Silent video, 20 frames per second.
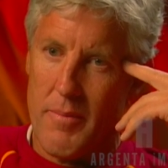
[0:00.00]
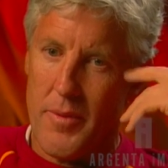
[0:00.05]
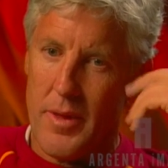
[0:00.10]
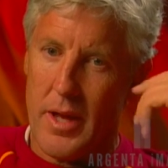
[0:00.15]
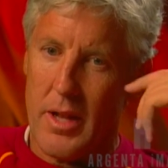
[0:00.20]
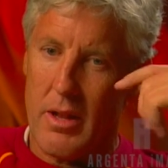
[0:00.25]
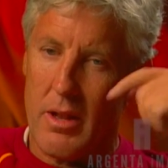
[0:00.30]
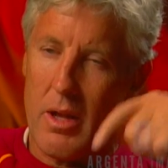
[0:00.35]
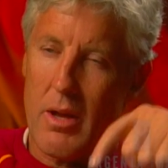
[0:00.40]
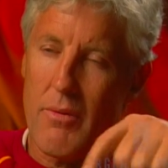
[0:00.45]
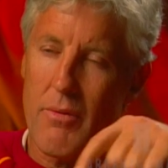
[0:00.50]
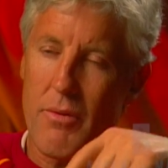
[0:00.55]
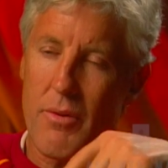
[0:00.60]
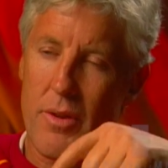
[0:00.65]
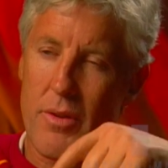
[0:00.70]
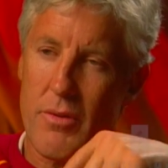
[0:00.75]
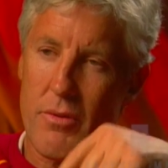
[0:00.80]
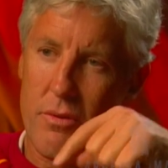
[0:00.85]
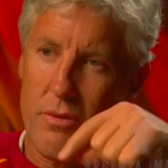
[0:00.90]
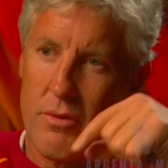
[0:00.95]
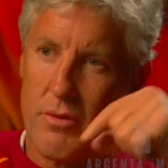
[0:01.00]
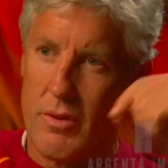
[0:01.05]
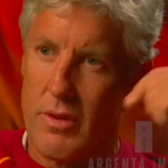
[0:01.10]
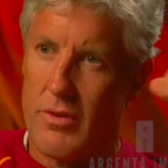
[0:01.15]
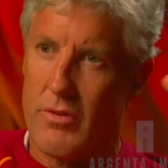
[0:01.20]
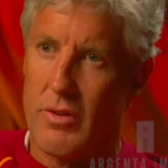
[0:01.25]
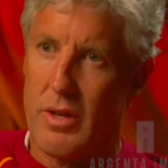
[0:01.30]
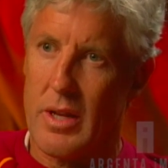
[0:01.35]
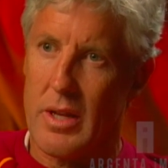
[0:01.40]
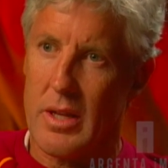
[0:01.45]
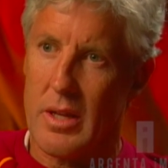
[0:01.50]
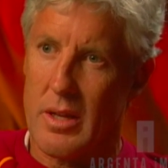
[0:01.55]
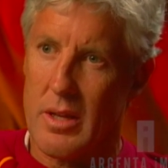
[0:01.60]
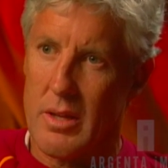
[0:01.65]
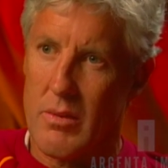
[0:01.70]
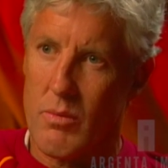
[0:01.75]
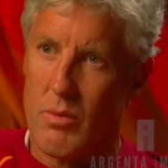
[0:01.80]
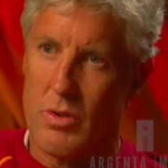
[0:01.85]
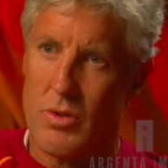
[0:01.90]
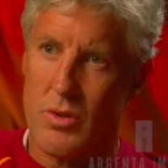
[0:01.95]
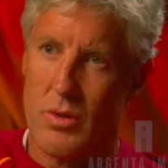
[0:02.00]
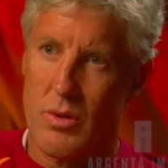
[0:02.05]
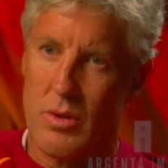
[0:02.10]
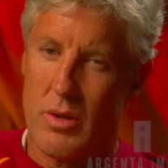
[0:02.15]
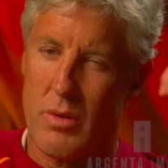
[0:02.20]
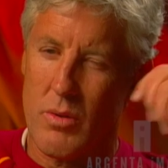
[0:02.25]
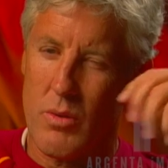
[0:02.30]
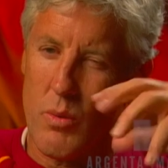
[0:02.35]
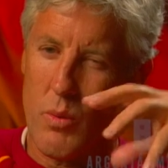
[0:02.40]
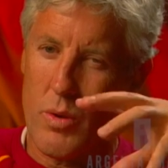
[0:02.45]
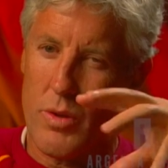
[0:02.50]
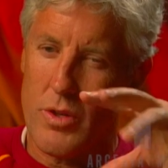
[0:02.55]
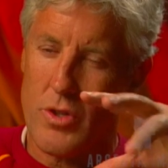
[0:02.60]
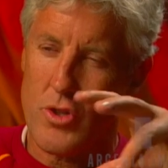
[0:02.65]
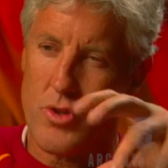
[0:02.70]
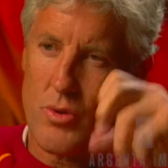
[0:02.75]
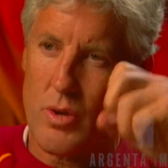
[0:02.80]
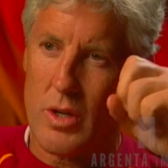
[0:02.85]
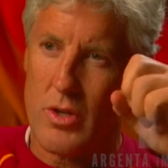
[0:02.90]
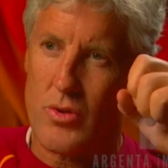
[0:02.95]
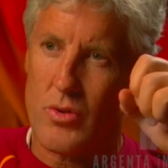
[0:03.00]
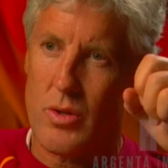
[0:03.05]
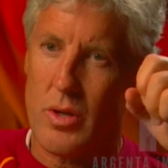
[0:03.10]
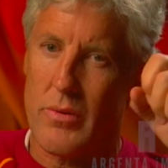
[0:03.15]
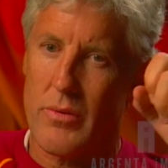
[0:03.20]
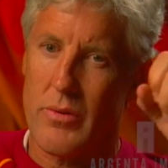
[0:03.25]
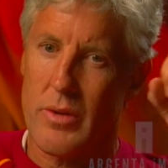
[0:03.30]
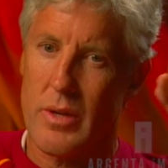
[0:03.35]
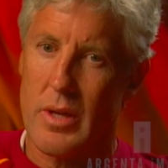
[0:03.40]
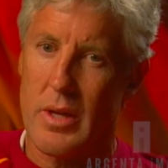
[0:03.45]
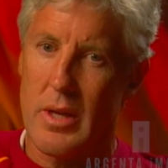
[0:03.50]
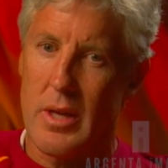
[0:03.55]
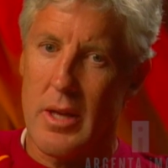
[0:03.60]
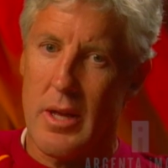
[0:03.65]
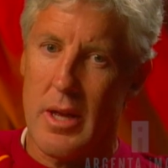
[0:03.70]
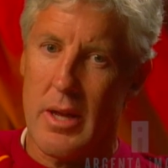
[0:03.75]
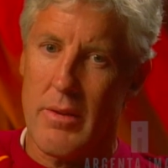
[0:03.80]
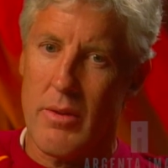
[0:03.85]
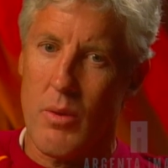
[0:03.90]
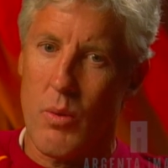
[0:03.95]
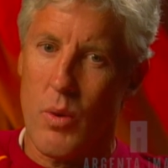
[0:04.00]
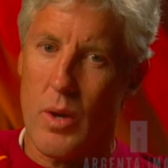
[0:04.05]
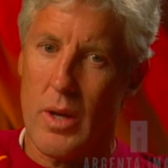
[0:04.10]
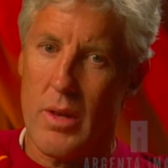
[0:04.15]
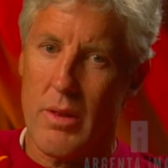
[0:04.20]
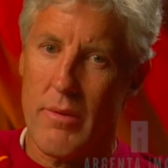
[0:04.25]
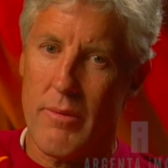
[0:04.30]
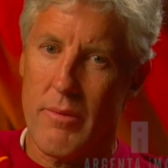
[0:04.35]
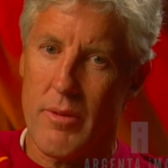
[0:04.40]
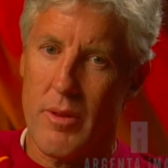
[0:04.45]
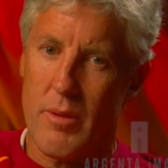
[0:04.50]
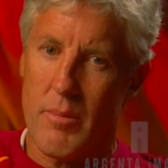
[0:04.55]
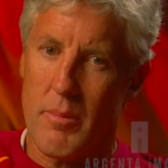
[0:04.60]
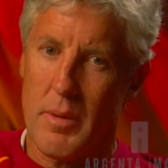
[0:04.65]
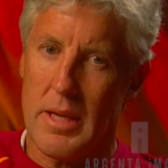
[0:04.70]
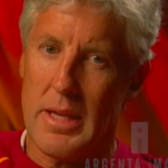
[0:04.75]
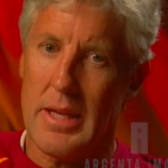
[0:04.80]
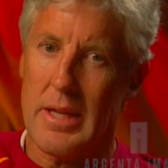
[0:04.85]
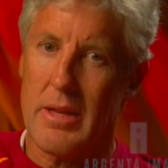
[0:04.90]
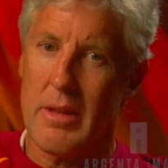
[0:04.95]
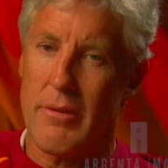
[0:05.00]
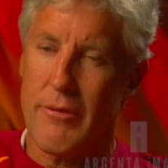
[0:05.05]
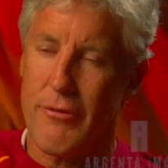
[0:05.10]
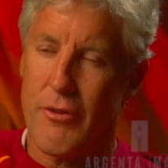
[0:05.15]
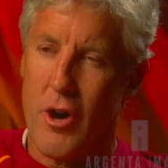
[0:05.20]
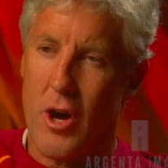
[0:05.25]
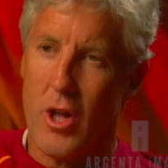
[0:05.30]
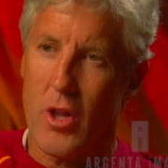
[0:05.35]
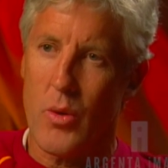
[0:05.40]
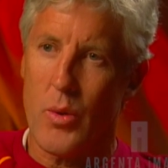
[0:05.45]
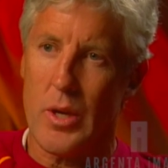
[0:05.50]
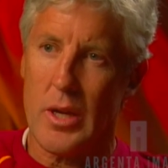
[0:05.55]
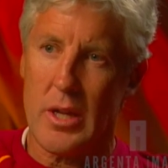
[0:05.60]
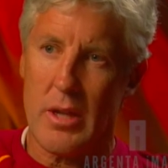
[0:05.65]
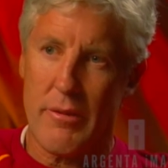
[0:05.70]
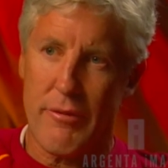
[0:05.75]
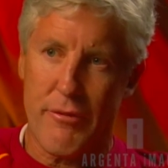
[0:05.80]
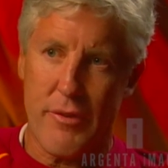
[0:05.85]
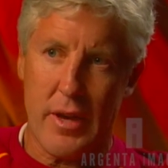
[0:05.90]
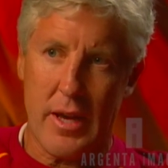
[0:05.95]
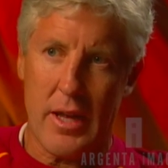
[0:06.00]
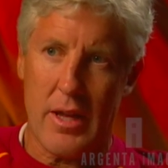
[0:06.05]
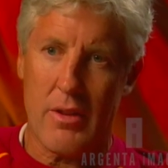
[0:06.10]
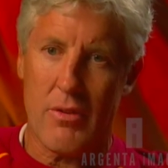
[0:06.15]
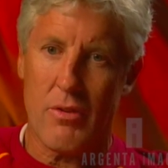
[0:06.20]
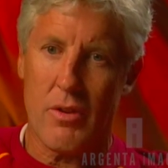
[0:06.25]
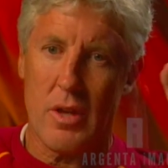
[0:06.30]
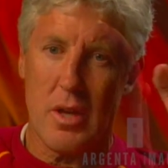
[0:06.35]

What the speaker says: I love this setting and the structure of it and the way the media and the following and the fans,